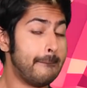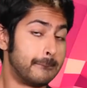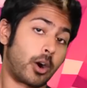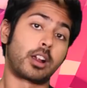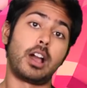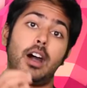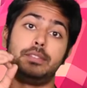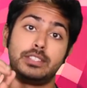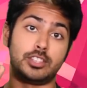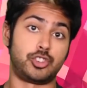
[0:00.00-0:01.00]

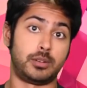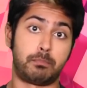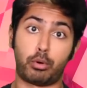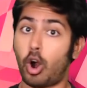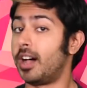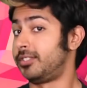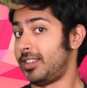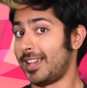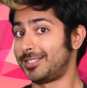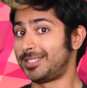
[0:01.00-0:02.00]
Markov decision
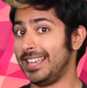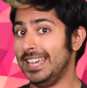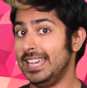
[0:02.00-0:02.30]
process.